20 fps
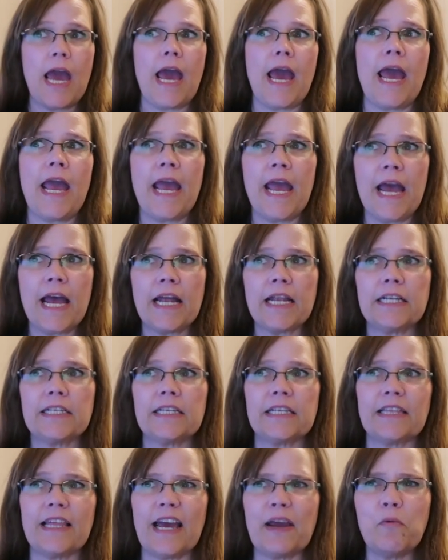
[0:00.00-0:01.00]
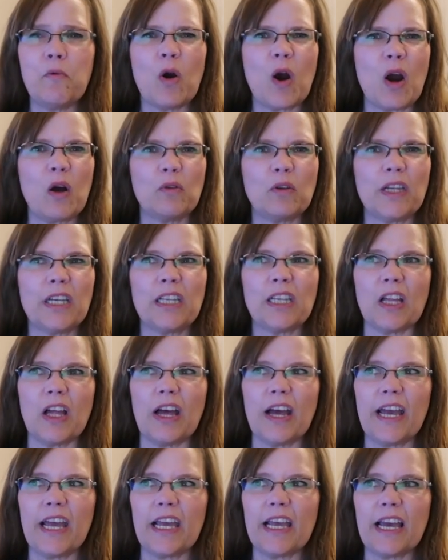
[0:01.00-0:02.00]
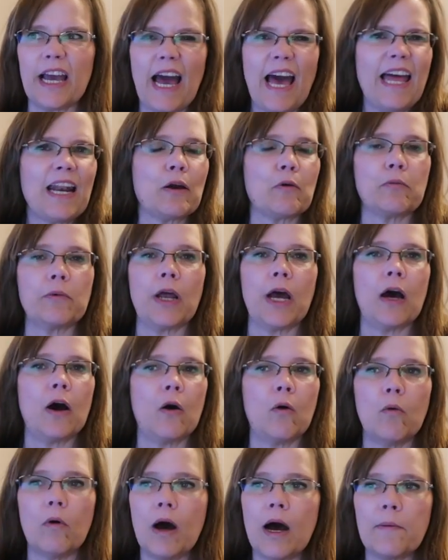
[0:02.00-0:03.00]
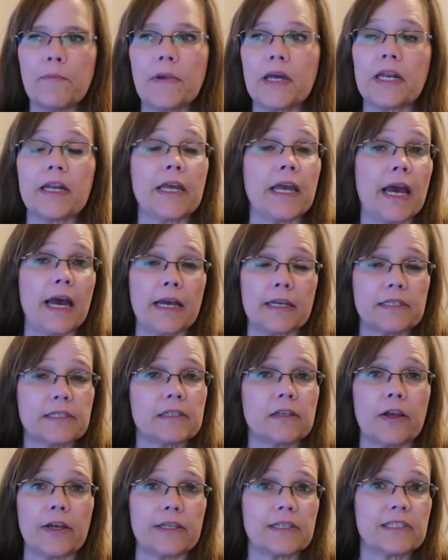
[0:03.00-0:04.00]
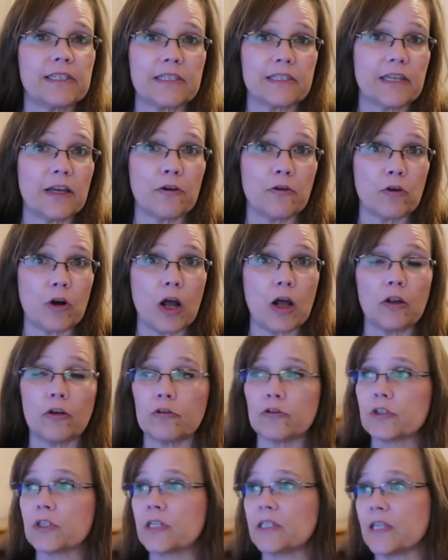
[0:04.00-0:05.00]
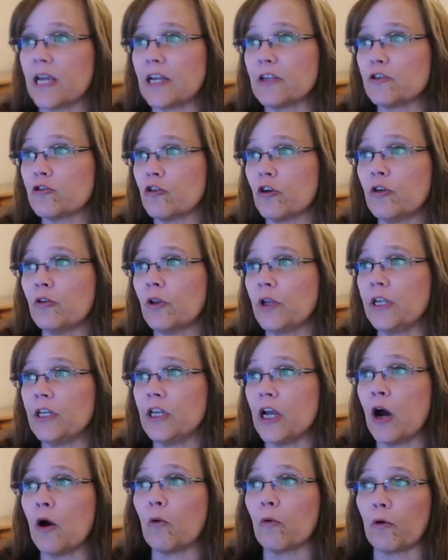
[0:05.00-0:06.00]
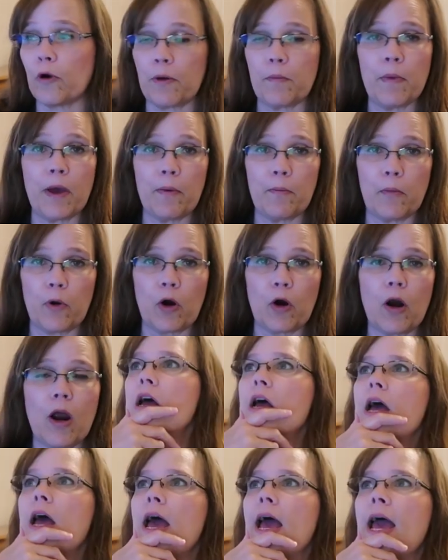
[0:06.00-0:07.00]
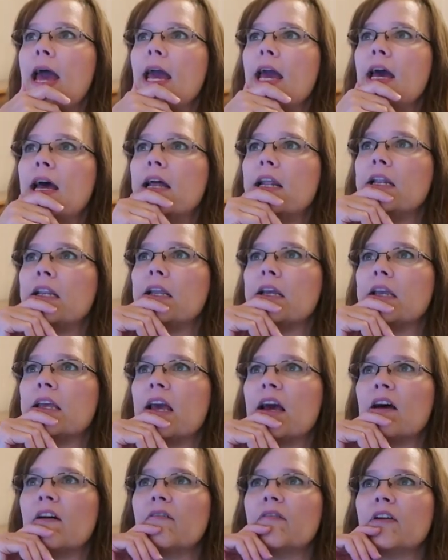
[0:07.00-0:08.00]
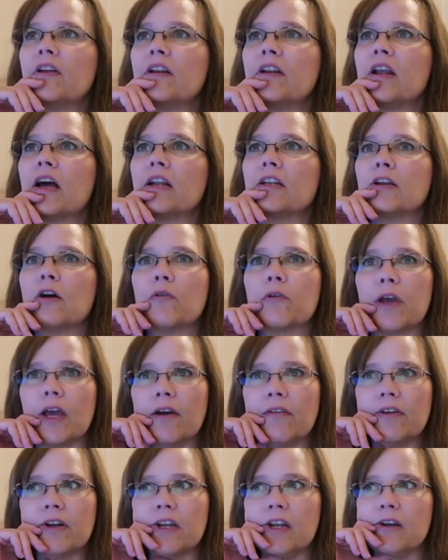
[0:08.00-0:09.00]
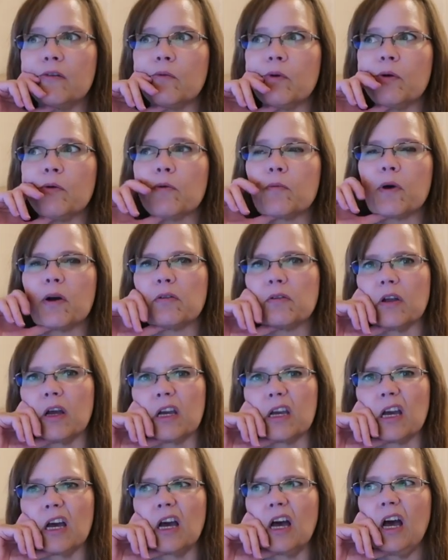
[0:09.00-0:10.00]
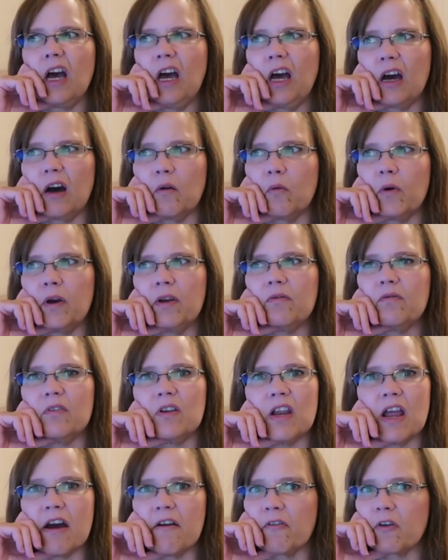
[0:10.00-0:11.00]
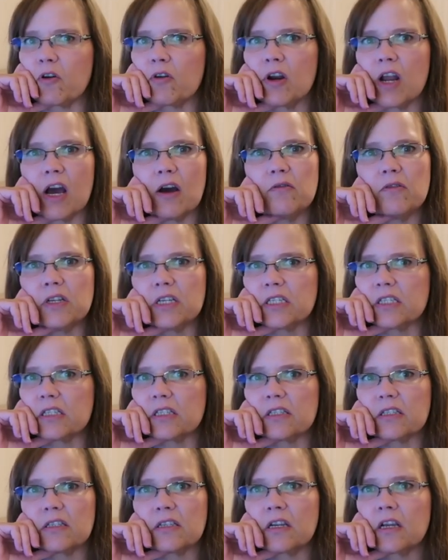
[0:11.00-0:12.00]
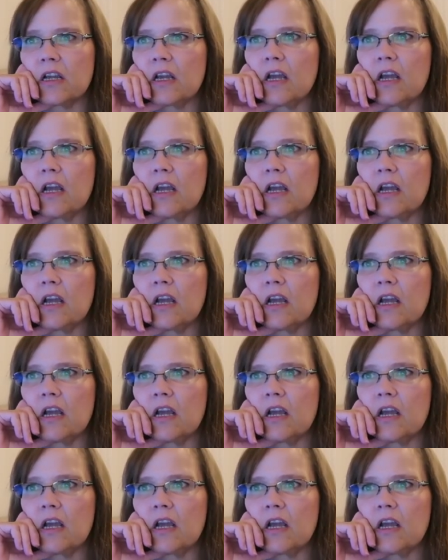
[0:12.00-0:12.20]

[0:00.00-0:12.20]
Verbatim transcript: And they were only like, I don't know, I'm going to guess like $600 because I truly don't remember. And Kevin, I told Kevin, and we were both like, huh, we've never noticed